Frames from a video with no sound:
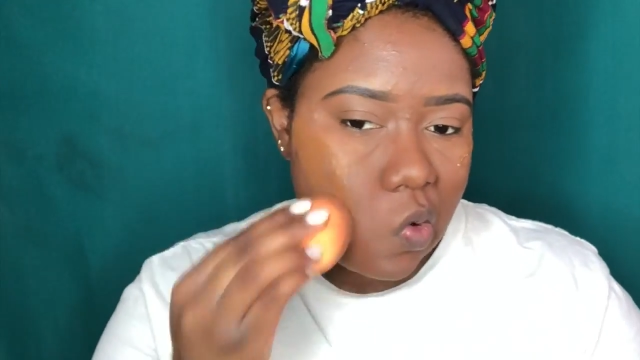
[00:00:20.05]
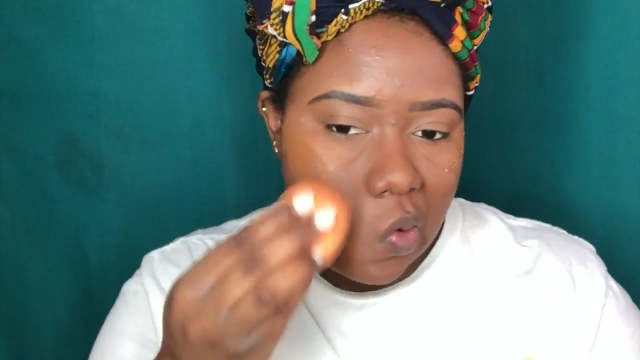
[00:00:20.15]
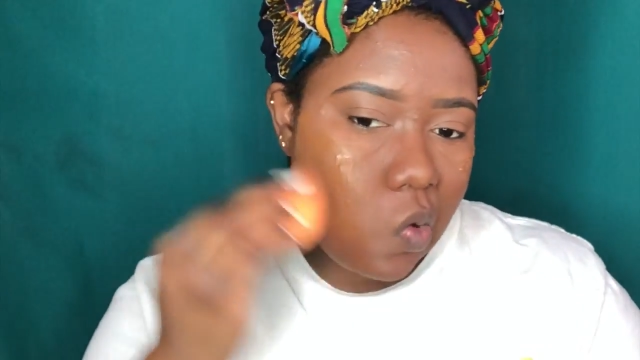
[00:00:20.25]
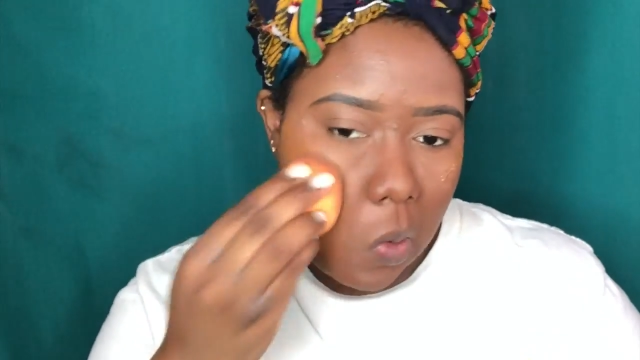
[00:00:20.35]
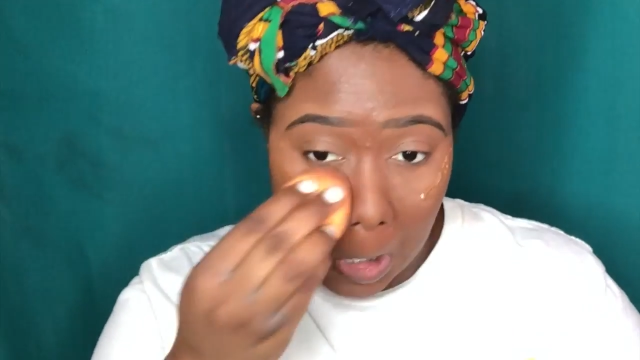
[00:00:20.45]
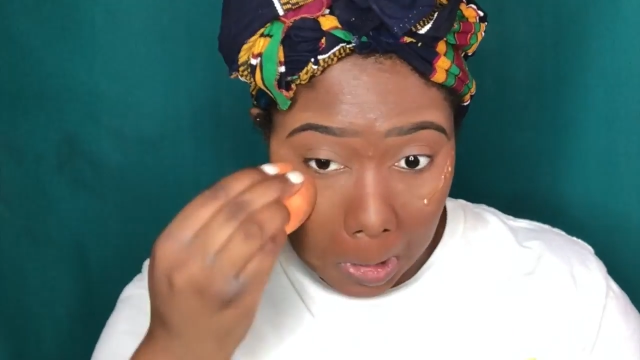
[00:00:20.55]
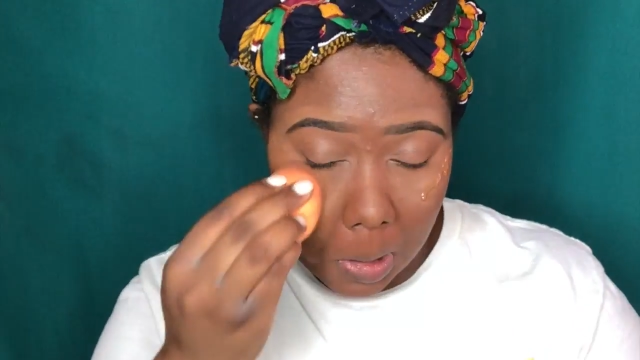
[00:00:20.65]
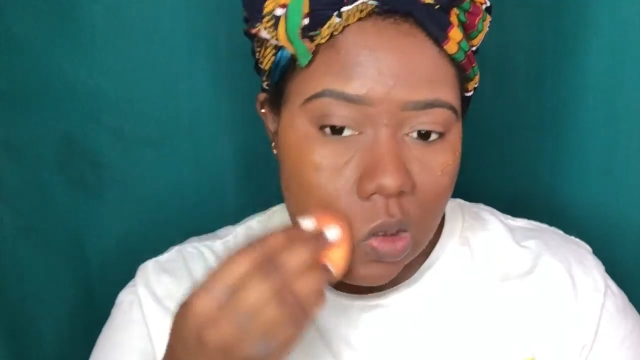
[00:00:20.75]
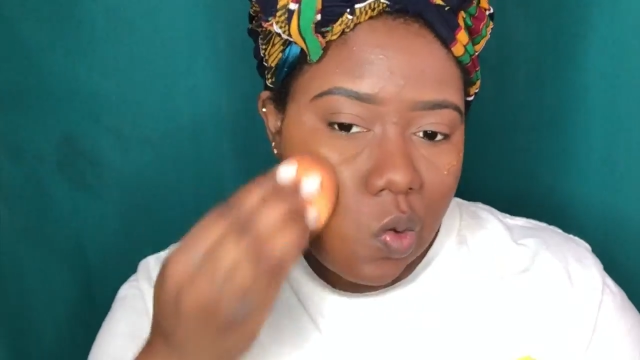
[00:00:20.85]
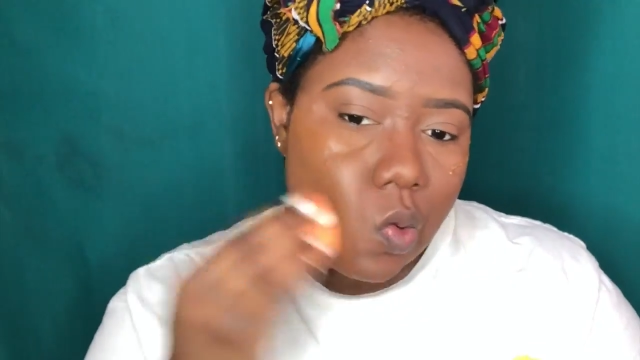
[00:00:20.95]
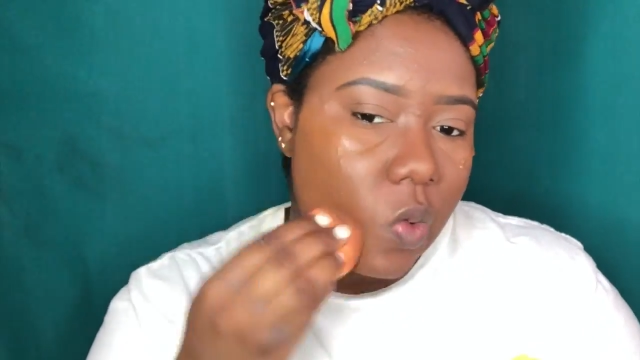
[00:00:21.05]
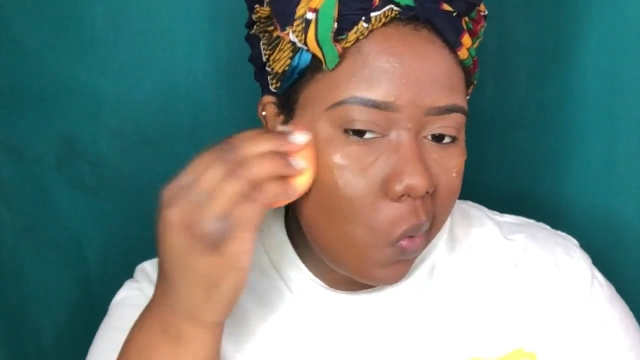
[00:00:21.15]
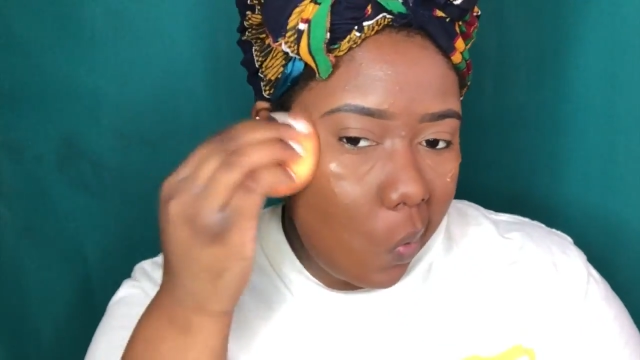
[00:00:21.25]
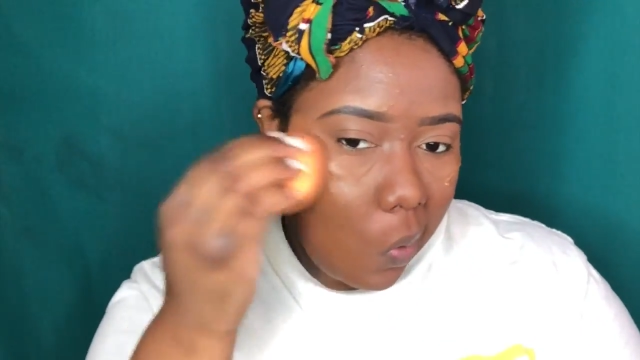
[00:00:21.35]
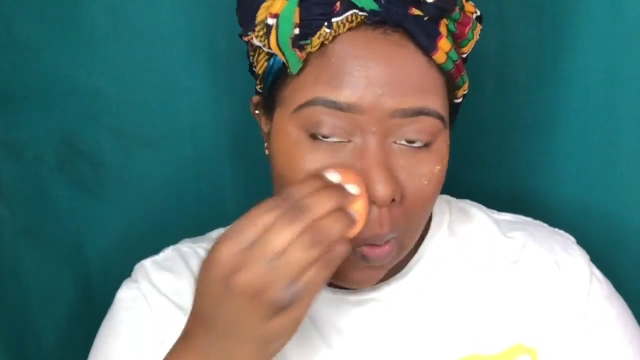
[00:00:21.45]
Mahogany back
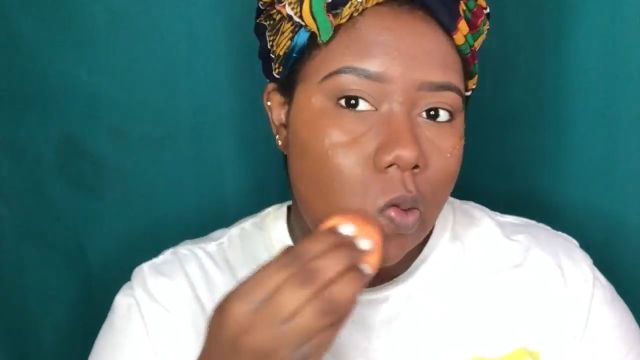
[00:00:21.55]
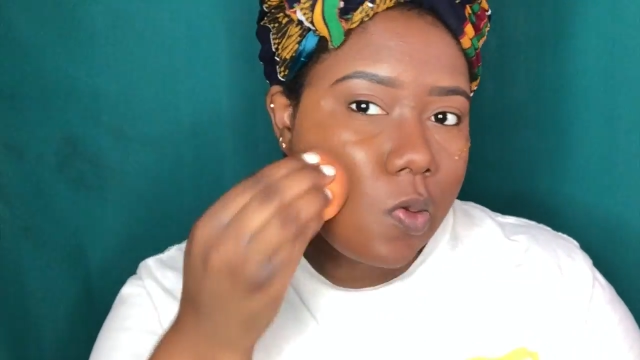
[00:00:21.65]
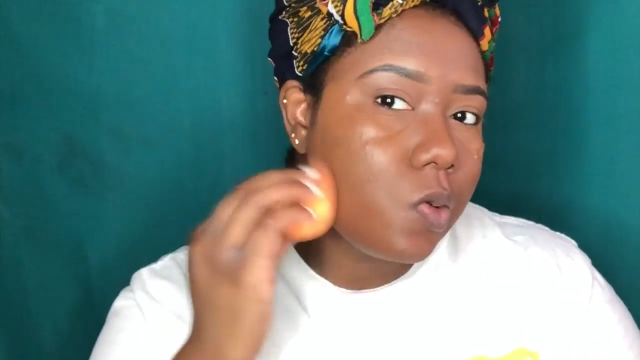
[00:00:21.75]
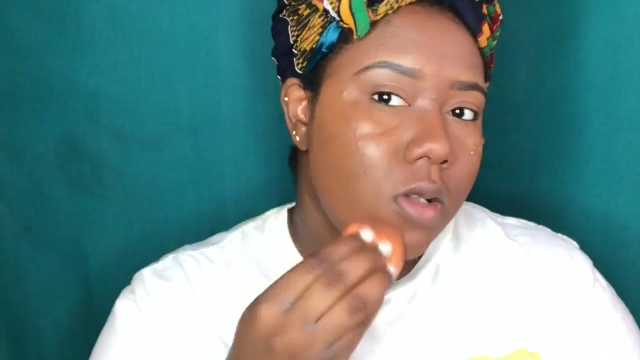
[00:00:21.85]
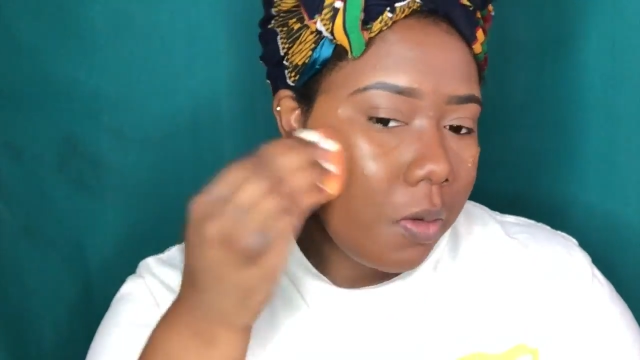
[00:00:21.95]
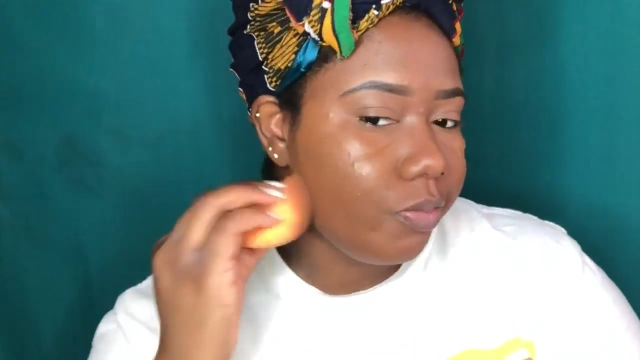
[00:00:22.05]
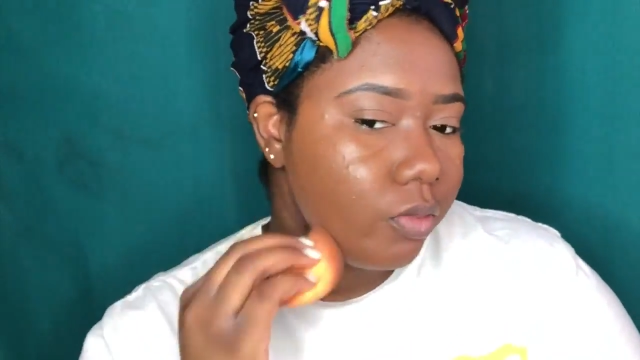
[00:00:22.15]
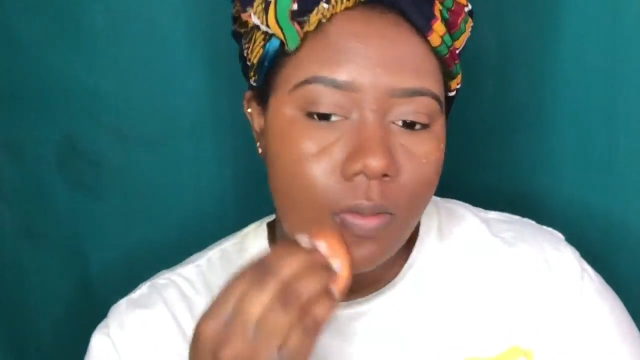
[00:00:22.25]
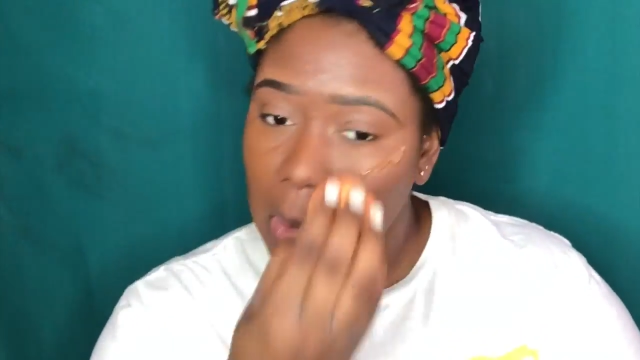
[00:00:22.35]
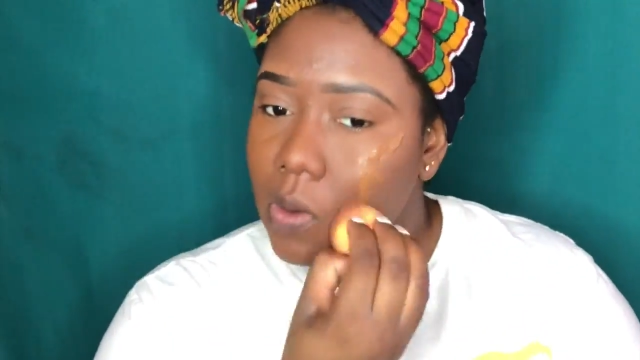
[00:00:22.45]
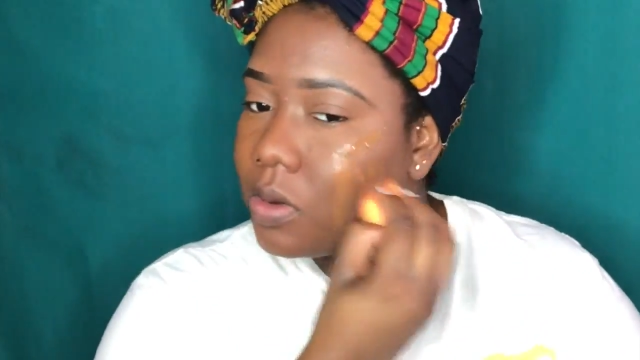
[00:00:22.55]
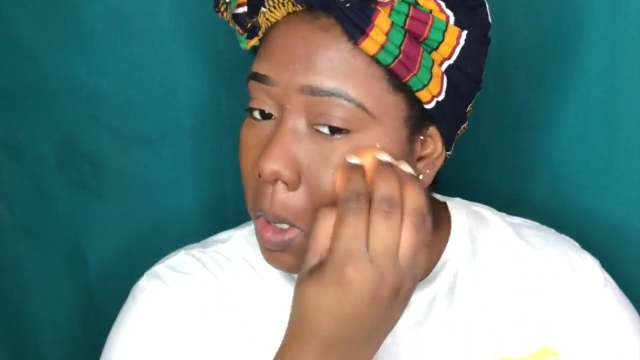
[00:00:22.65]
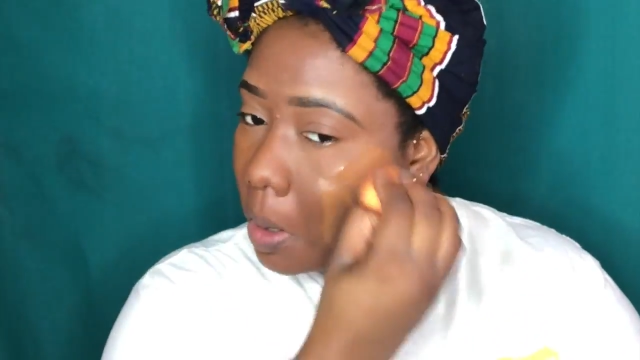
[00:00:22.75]
again for another